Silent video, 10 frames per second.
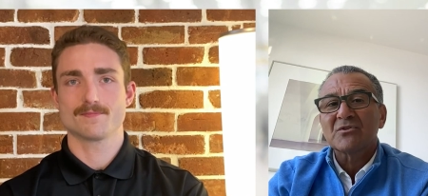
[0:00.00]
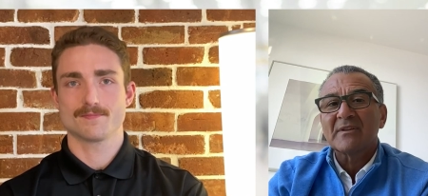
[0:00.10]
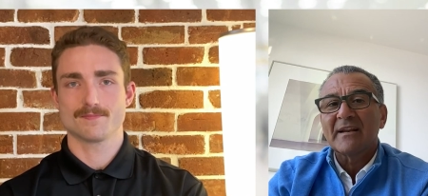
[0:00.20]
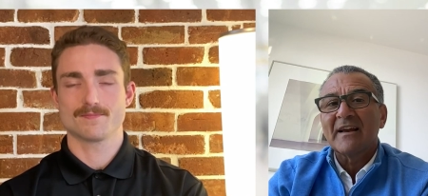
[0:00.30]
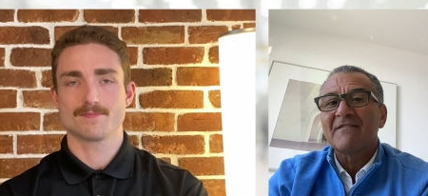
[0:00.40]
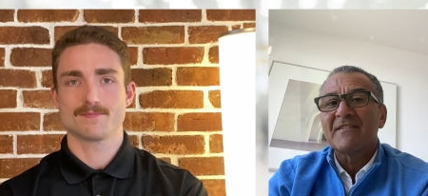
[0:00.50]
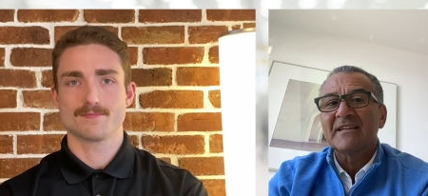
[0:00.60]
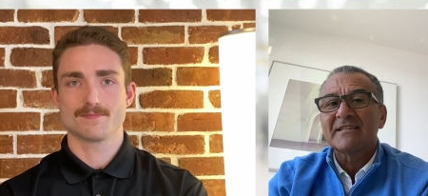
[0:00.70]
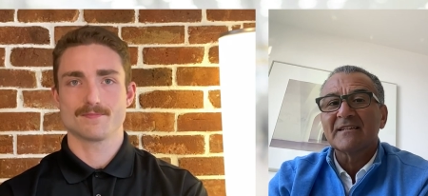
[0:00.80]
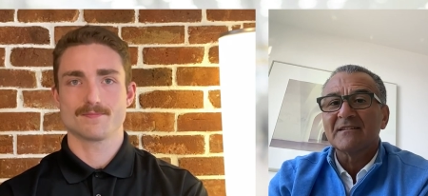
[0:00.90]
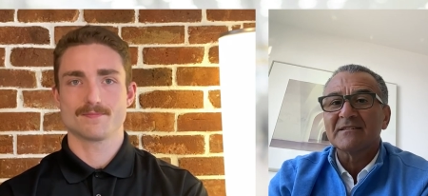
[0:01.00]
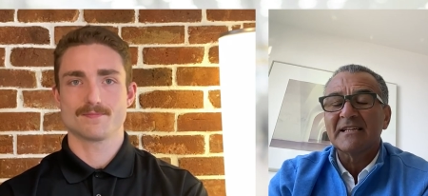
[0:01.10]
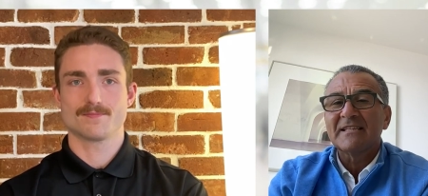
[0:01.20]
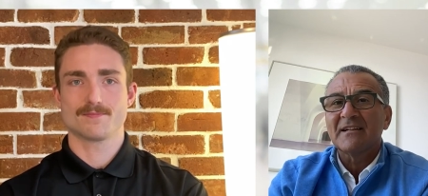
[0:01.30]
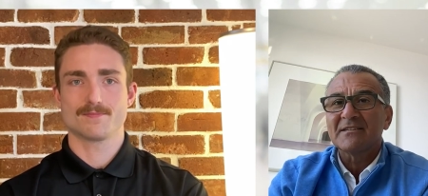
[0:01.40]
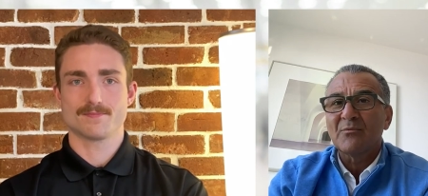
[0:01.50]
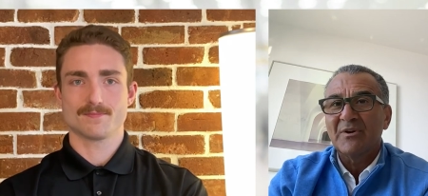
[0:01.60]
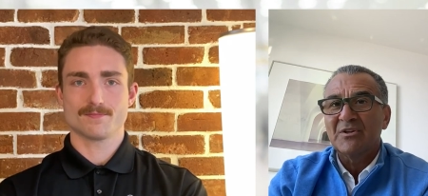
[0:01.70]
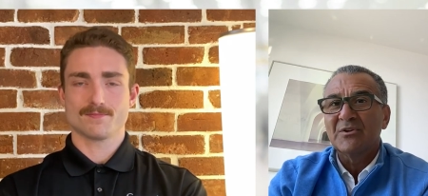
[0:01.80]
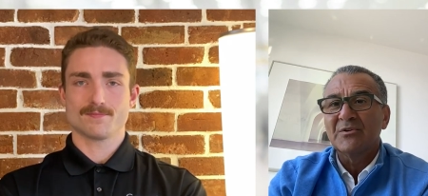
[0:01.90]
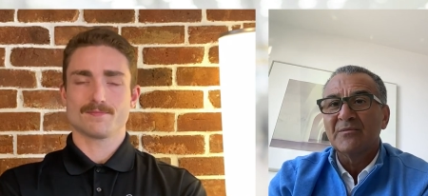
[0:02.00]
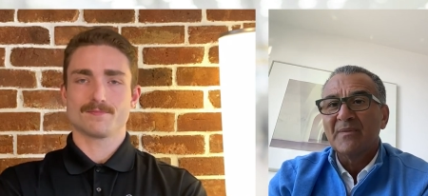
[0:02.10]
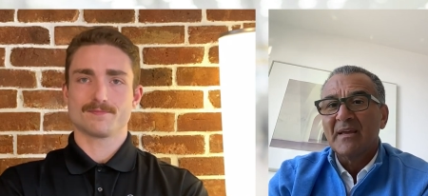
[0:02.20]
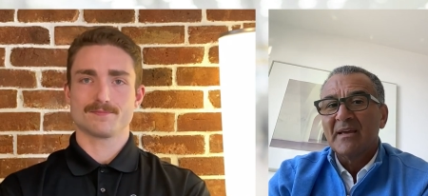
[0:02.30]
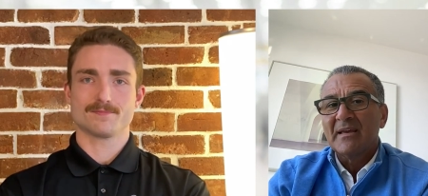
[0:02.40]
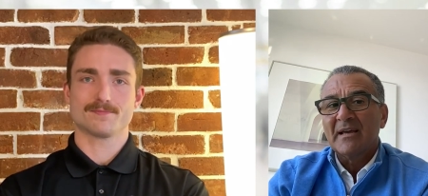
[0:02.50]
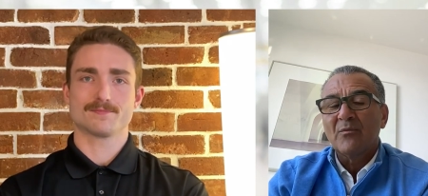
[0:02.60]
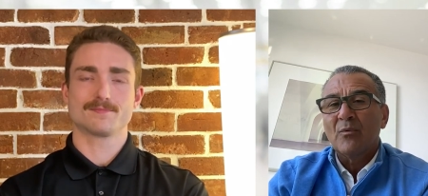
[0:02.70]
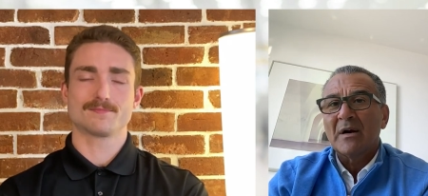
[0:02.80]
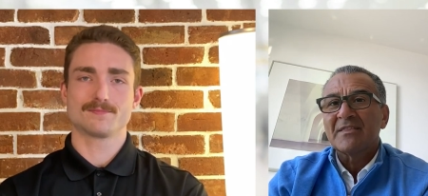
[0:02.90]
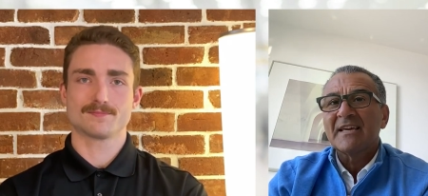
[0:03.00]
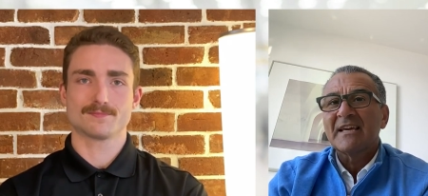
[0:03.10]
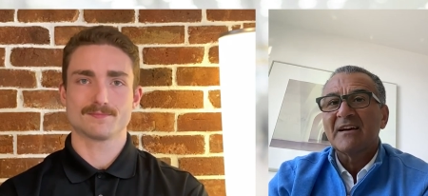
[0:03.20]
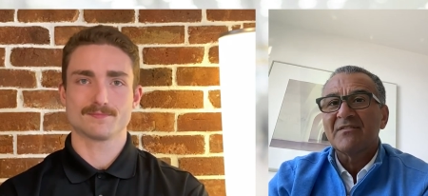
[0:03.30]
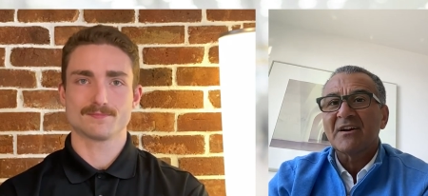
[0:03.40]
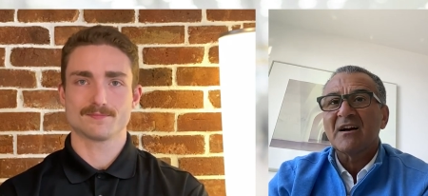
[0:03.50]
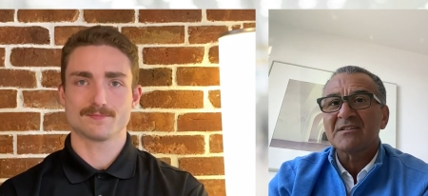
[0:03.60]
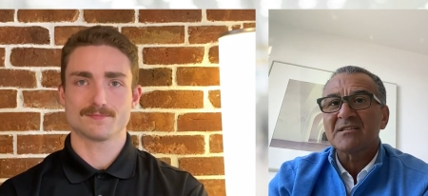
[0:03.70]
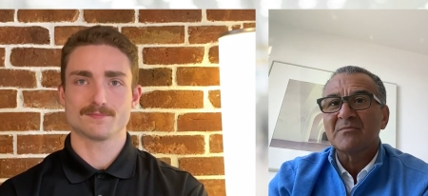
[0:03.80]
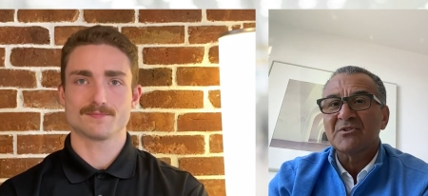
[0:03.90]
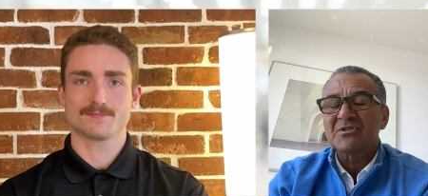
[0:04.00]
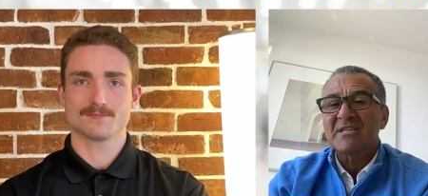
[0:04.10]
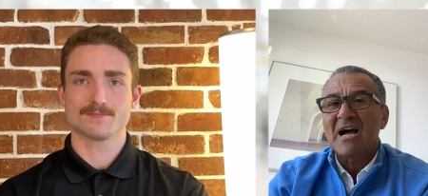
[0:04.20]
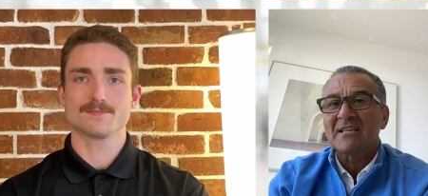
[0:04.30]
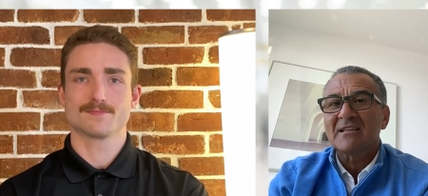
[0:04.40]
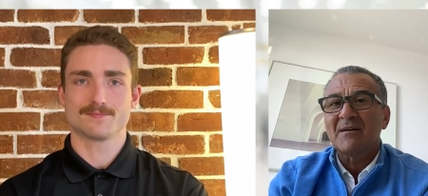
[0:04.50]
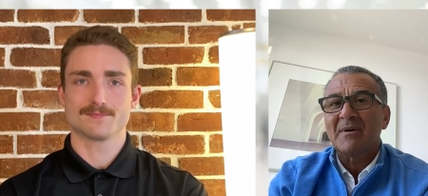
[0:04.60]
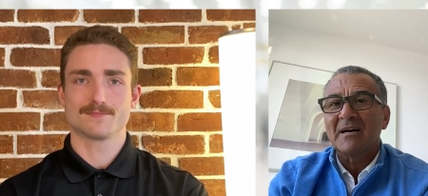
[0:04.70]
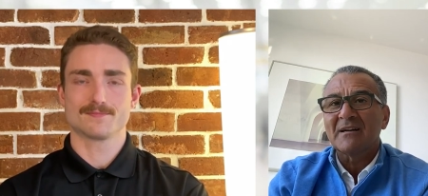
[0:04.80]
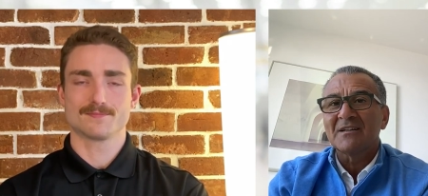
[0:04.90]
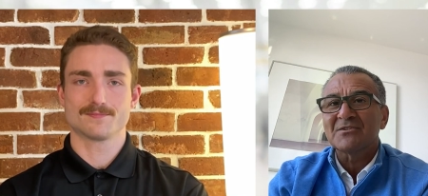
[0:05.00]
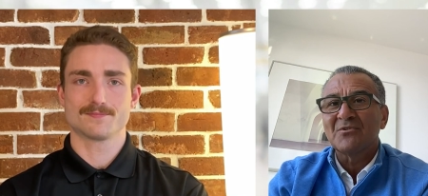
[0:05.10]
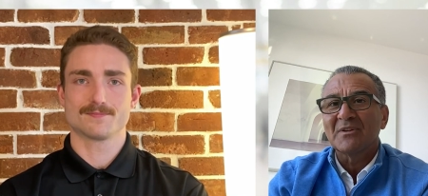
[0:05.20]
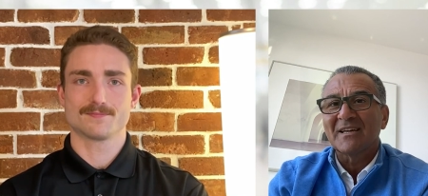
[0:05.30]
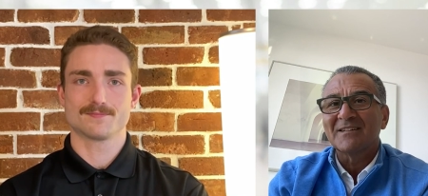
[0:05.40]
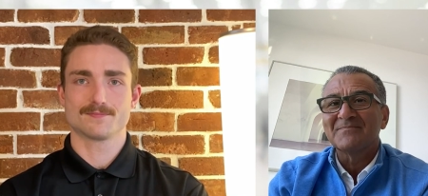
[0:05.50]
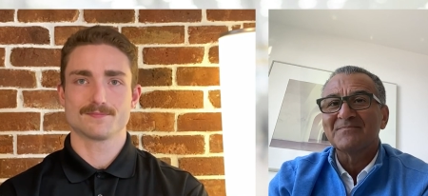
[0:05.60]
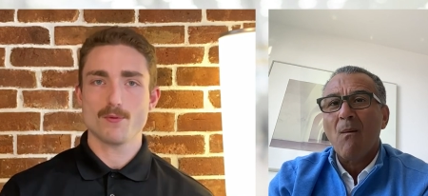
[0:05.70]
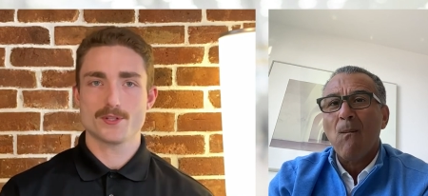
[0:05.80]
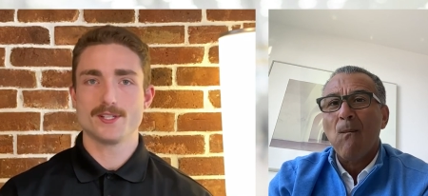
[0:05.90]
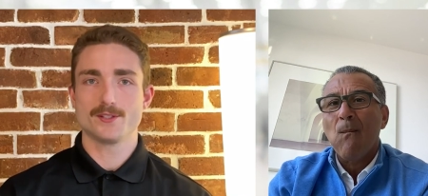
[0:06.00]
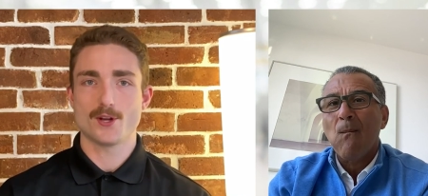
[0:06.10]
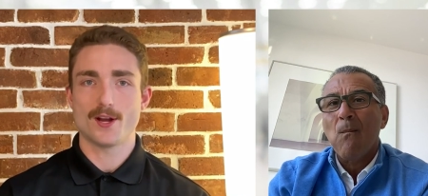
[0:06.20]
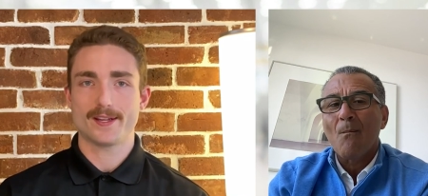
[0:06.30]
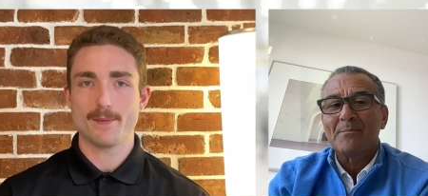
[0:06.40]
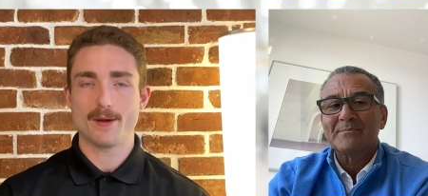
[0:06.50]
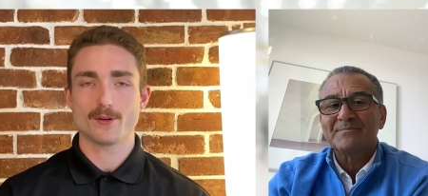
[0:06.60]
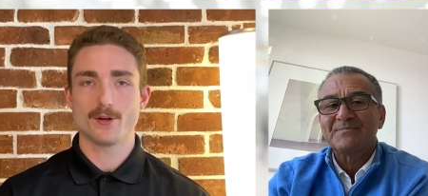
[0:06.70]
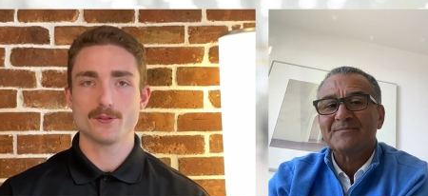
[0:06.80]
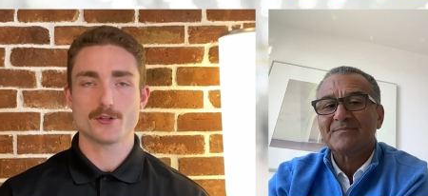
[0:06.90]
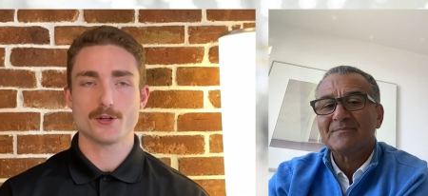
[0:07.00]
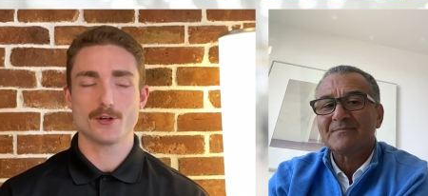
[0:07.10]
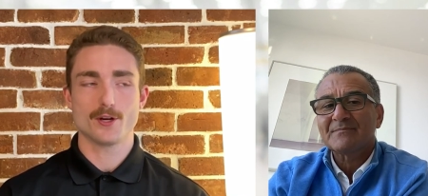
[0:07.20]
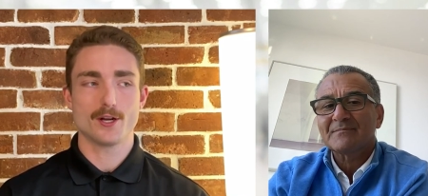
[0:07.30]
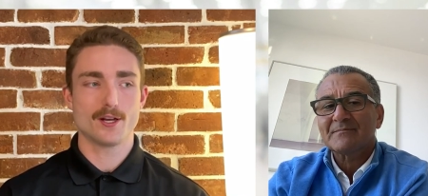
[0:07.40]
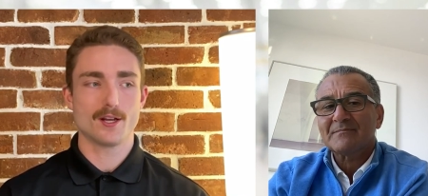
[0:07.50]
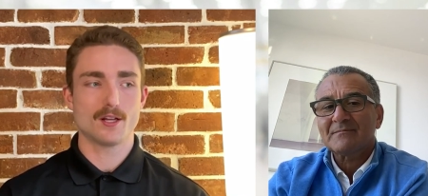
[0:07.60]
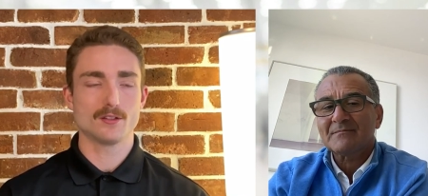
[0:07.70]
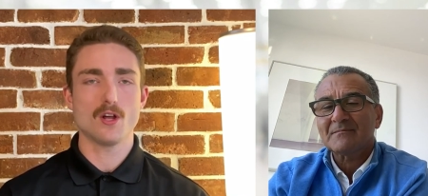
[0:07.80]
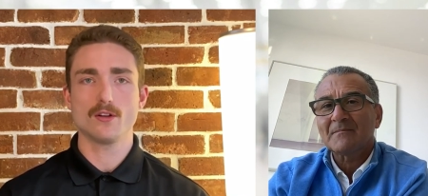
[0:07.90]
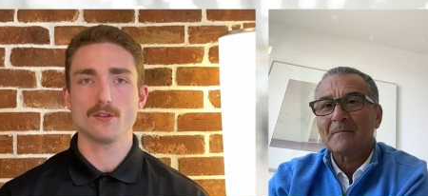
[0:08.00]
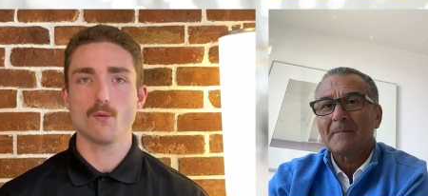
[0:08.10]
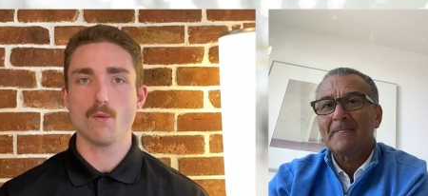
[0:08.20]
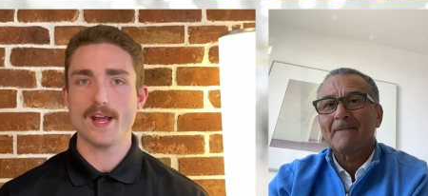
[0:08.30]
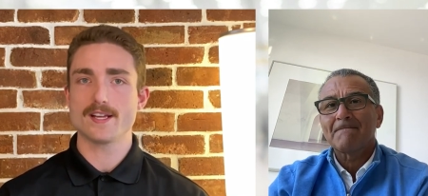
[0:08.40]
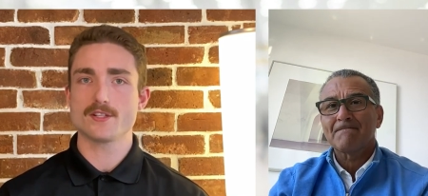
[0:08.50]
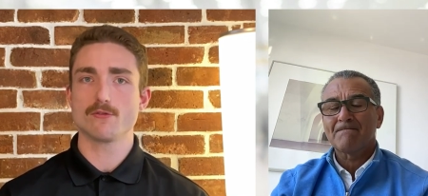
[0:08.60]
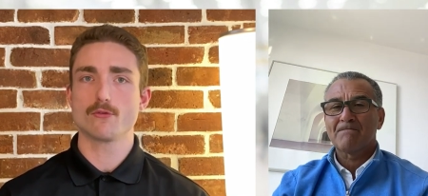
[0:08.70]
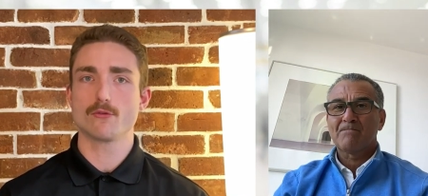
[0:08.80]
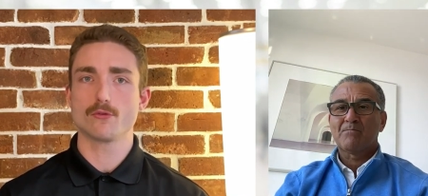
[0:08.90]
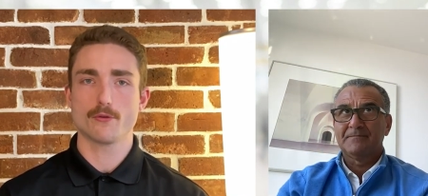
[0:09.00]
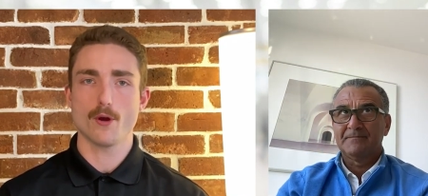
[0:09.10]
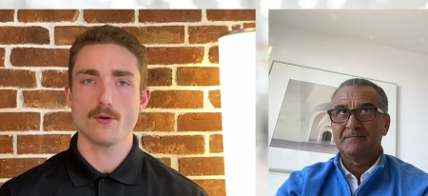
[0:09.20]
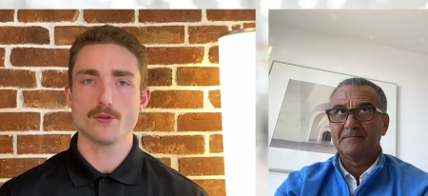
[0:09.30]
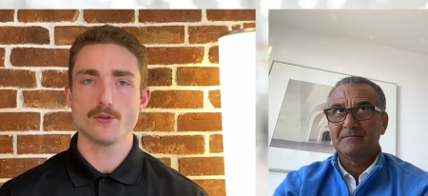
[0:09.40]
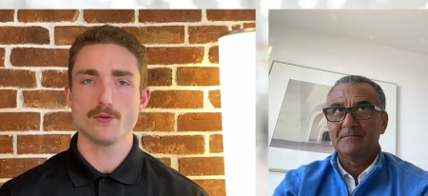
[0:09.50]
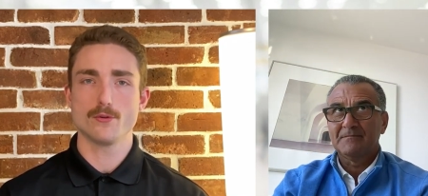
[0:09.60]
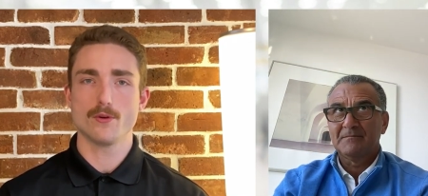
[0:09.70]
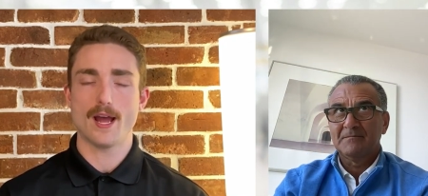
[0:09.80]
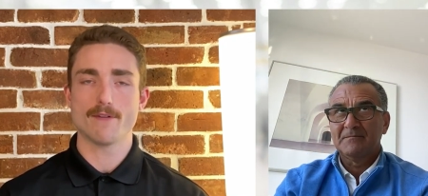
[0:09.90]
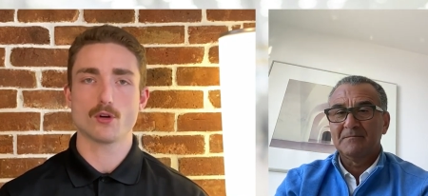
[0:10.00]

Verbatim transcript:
Speaker 1: sure that every single detail that we do, it, we're thinking of the customers, not about us only.
Speaker 2: We're still talking about culture. Along the way, as you've grown, you have